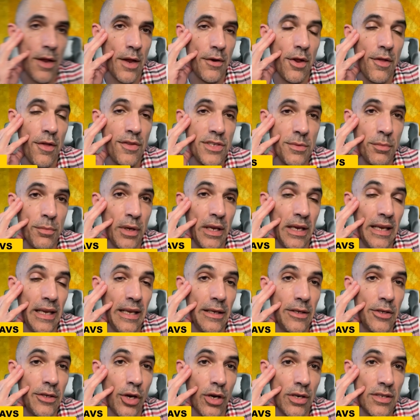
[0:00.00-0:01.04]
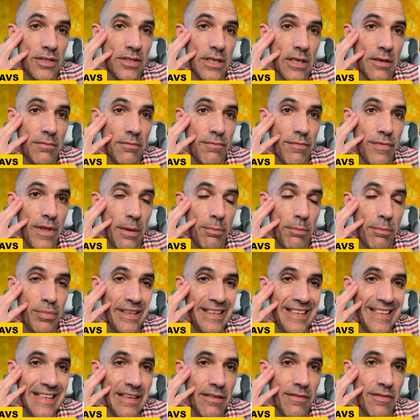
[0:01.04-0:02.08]
know there's many docs that
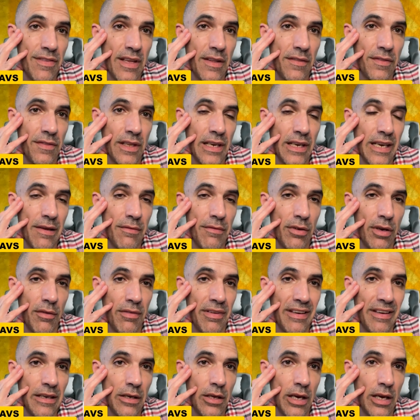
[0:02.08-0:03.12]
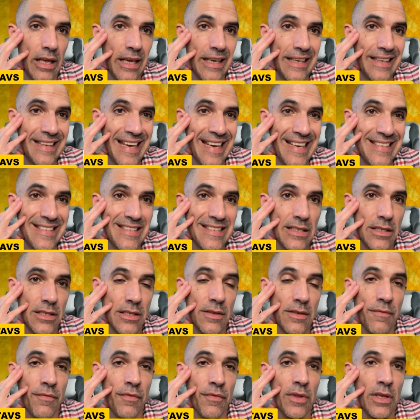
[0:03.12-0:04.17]
believe that the level of linoleic acid
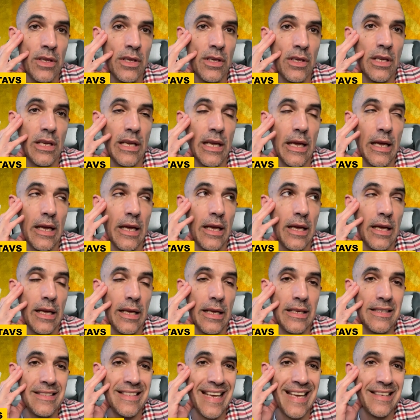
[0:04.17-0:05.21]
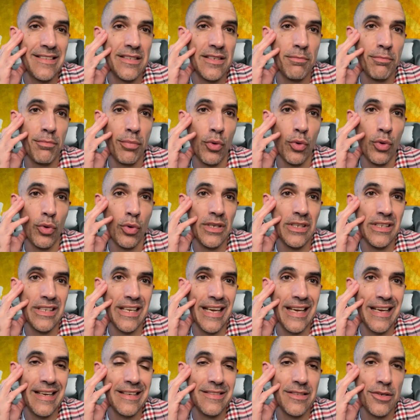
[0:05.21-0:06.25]
is as important
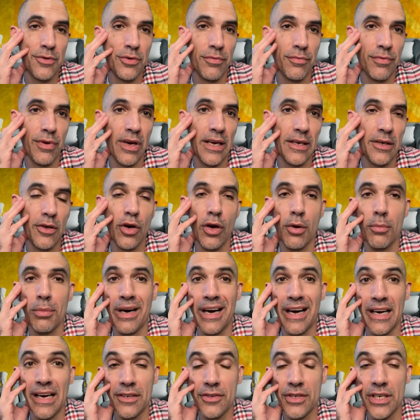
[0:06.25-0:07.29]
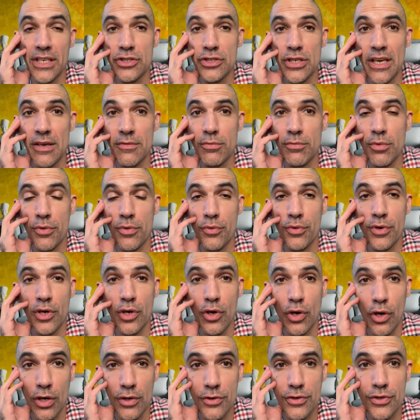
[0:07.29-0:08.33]
as the refined carbohydrates you have with
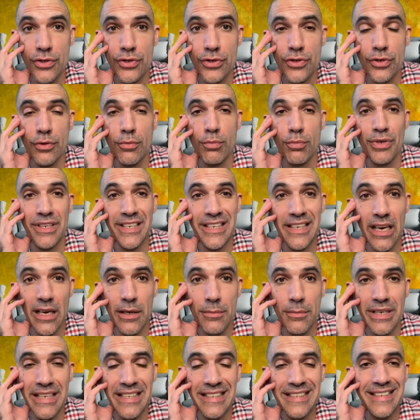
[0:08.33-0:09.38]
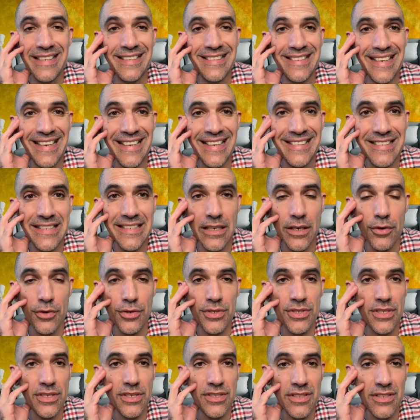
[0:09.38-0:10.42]
regards to prediabetes, insulin
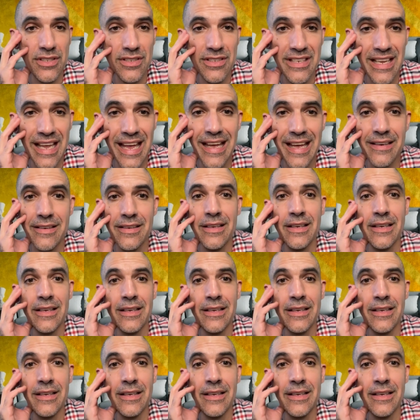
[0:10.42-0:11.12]
resistance, and